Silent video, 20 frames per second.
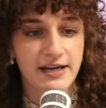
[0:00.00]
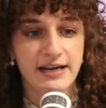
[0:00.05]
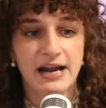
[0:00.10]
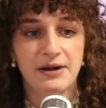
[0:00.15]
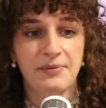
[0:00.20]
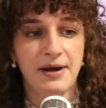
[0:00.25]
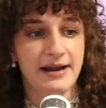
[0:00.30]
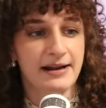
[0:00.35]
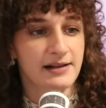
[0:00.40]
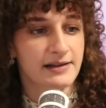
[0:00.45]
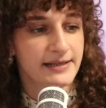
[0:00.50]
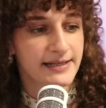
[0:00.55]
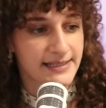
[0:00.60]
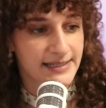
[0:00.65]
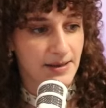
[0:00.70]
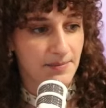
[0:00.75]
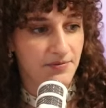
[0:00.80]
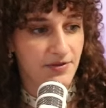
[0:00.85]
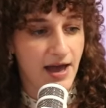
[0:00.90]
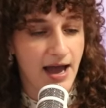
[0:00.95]
And I radically
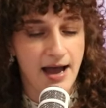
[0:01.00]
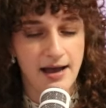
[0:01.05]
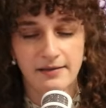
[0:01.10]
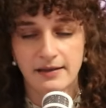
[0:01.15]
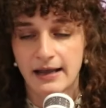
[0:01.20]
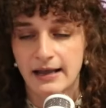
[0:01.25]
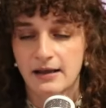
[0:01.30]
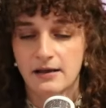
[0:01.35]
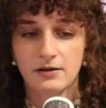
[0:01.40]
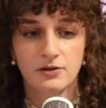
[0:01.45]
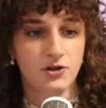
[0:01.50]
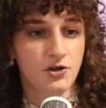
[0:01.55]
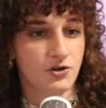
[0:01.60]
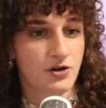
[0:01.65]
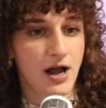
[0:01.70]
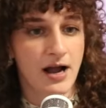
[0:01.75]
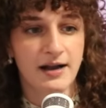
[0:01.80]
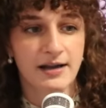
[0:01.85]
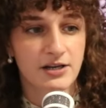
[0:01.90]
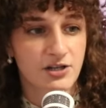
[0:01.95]
accept that. Like, you're
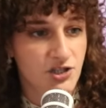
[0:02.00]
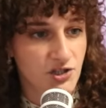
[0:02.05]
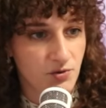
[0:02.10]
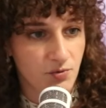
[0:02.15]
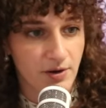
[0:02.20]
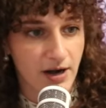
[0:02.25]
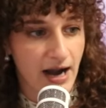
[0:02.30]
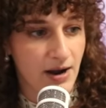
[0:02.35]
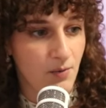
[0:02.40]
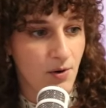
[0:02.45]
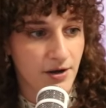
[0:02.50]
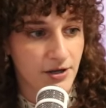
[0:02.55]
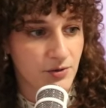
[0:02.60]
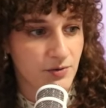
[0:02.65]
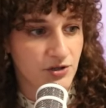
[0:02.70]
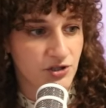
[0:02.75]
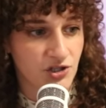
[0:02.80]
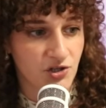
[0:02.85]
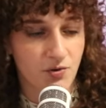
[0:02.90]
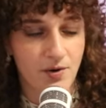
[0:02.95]
not going to do what I want you
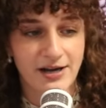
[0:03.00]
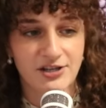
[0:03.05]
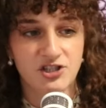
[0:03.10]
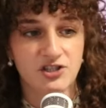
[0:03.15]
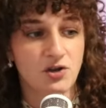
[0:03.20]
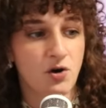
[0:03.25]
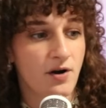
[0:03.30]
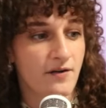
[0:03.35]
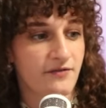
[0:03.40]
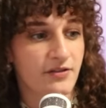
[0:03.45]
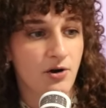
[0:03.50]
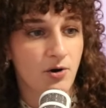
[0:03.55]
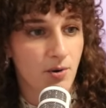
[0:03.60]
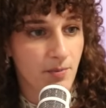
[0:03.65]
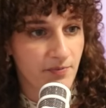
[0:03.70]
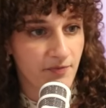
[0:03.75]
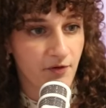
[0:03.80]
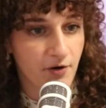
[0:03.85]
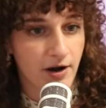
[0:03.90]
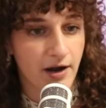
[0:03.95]
to do. I just have the
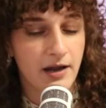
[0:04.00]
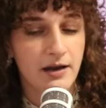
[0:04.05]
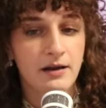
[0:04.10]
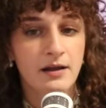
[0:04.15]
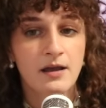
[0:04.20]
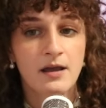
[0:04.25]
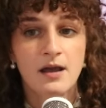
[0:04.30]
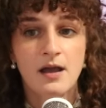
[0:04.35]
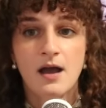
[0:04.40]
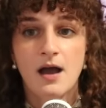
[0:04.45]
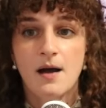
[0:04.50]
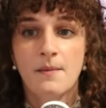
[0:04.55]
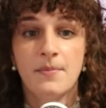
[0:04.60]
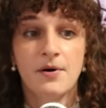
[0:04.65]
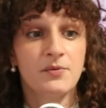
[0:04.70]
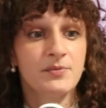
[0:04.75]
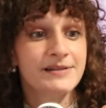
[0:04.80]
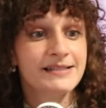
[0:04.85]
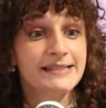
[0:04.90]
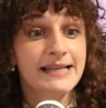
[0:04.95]
hope for it.
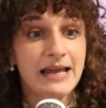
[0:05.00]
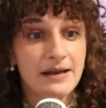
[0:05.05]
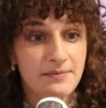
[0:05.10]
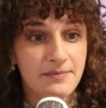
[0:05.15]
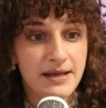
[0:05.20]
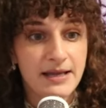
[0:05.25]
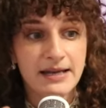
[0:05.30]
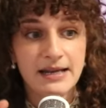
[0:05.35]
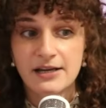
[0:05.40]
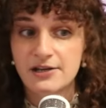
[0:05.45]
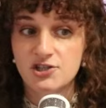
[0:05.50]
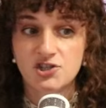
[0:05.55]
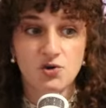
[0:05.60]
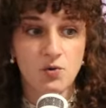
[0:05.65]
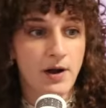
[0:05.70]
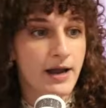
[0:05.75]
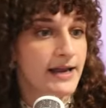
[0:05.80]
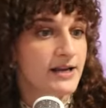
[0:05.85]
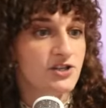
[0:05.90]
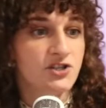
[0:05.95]
But resentment and
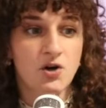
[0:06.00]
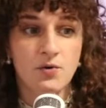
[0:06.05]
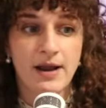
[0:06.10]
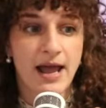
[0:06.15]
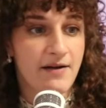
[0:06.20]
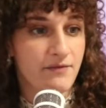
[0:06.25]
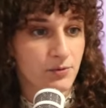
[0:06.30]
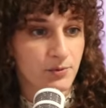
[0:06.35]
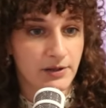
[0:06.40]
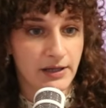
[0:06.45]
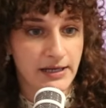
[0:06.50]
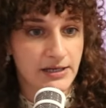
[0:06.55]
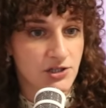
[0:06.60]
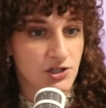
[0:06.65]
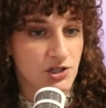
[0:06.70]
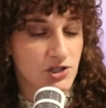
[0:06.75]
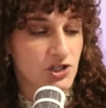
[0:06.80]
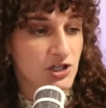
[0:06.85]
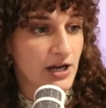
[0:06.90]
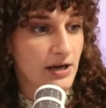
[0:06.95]
joy don't have a
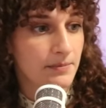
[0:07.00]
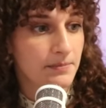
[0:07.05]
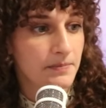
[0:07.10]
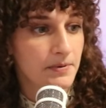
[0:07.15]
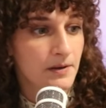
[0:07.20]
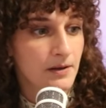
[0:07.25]
relationship.